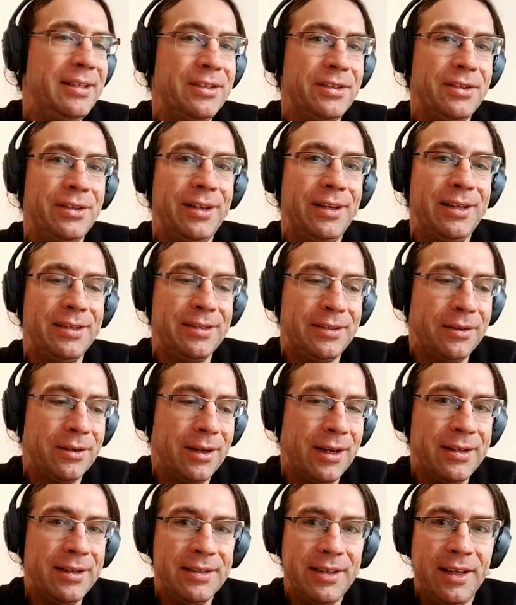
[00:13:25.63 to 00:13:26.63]

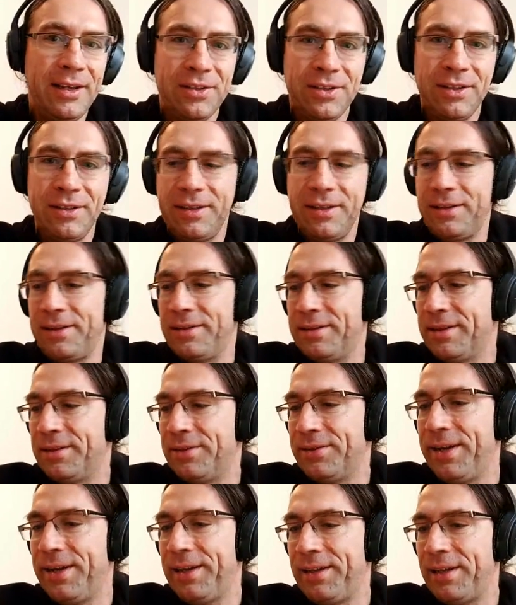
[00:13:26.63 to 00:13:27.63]
Decentralized Organization
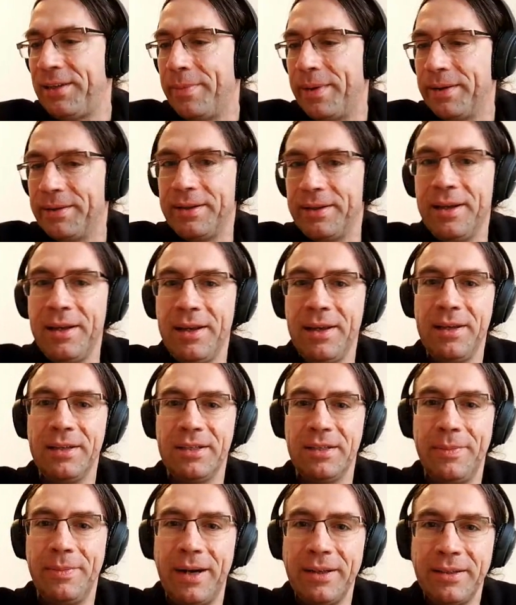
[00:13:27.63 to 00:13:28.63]
that is created by the
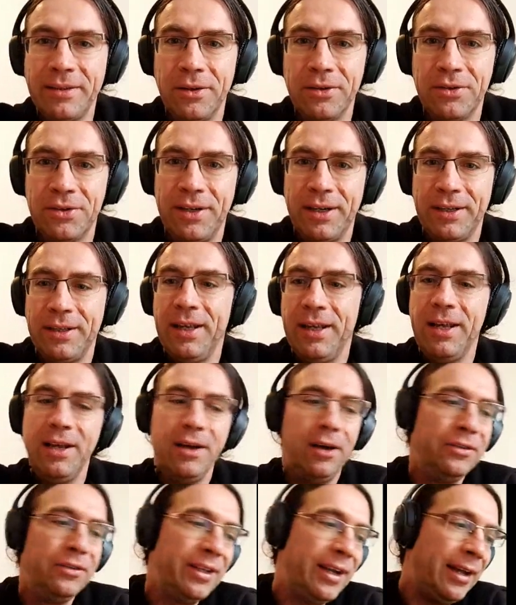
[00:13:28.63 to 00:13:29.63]
smart
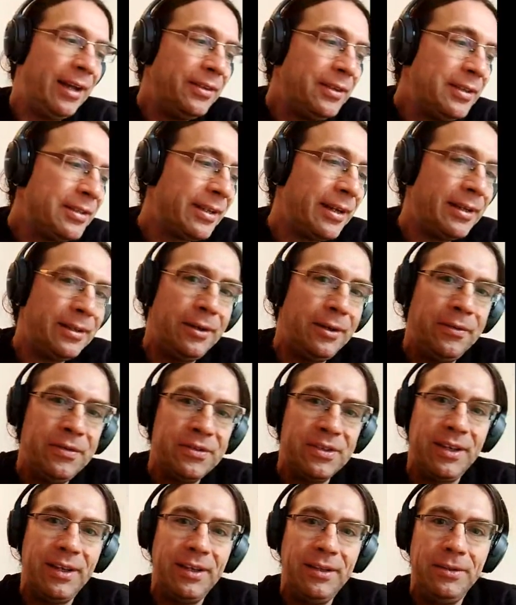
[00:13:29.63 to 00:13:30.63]
contract, on the other side
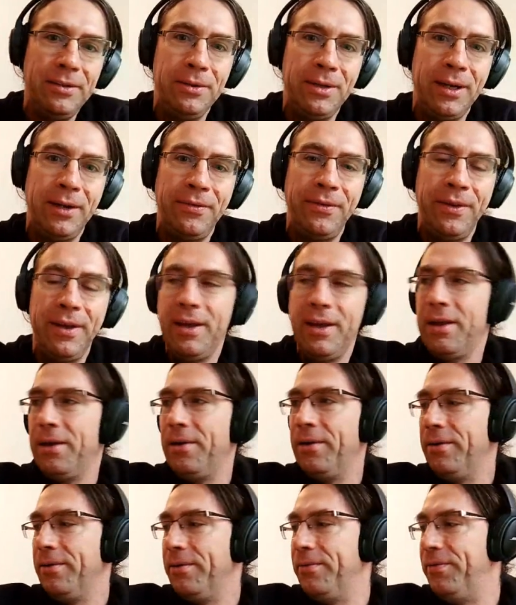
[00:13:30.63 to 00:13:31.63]
of chain you have
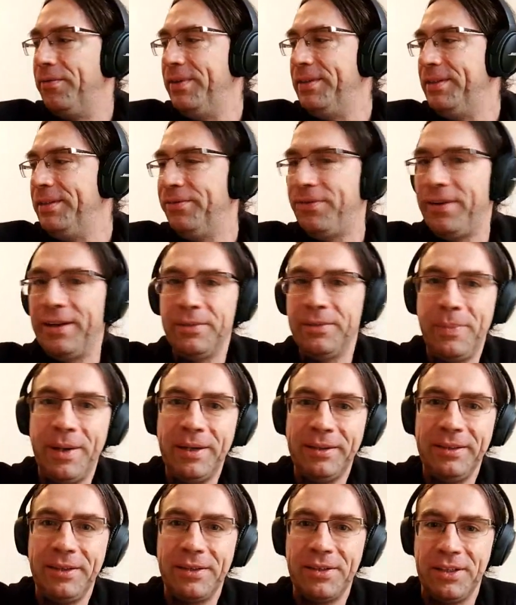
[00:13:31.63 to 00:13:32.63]
VC Fund
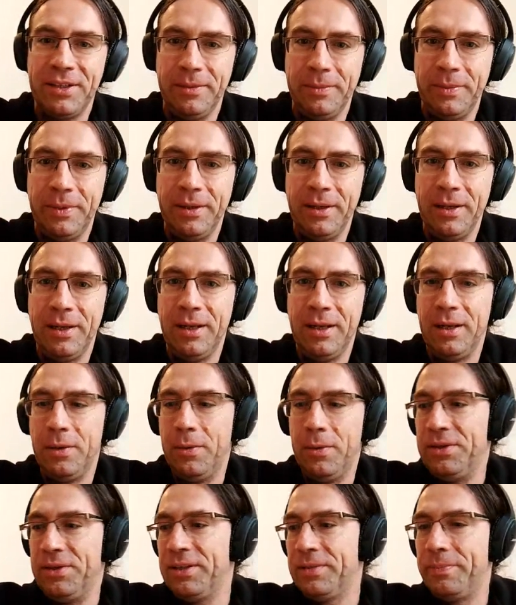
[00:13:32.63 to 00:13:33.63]
Partnership,
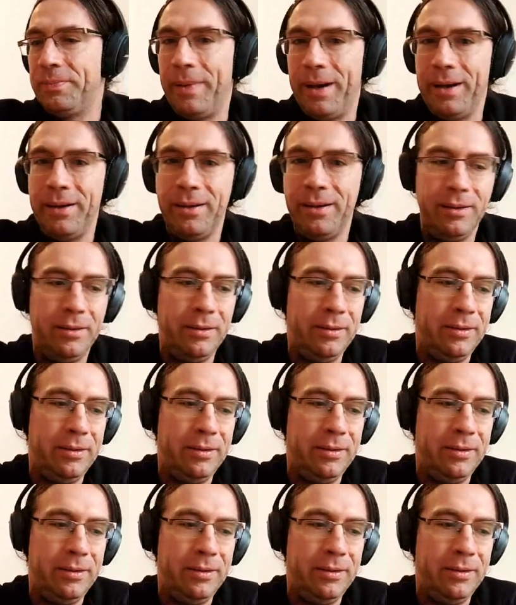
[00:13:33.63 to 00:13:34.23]
which is